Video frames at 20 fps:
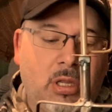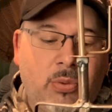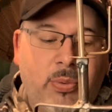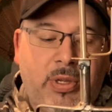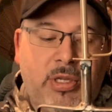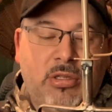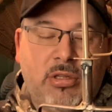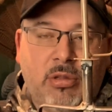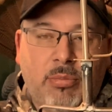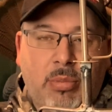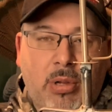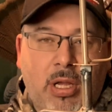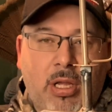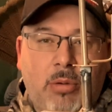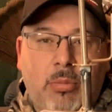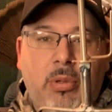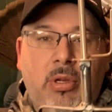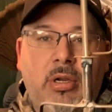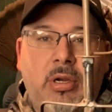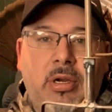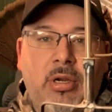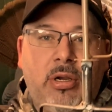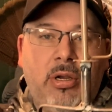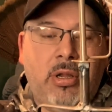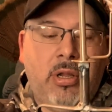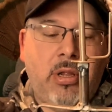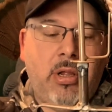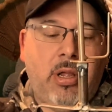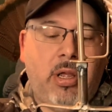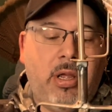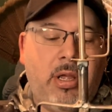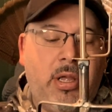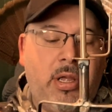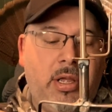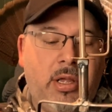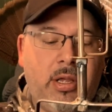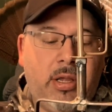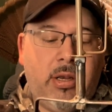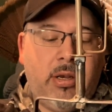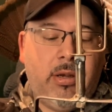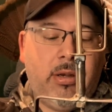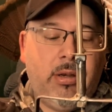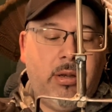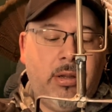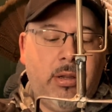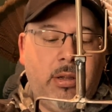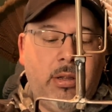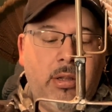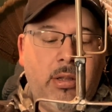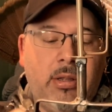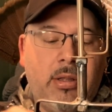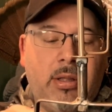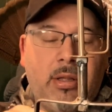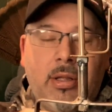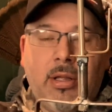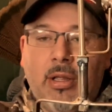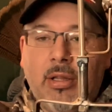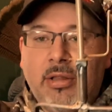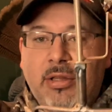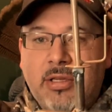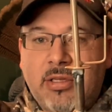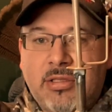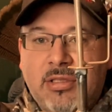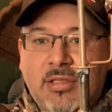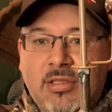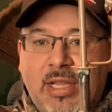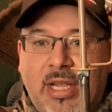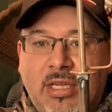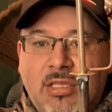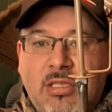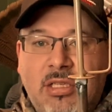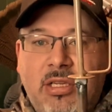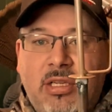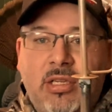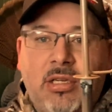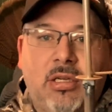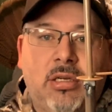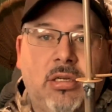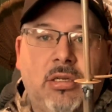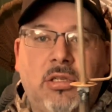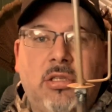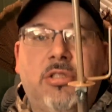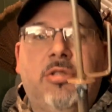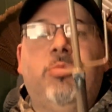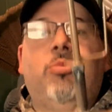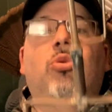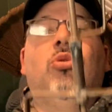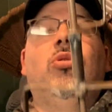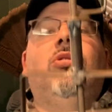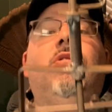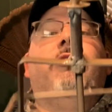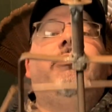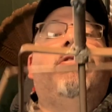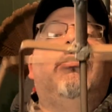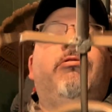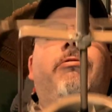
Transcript: the way to the bottom here, and this is actually a spool from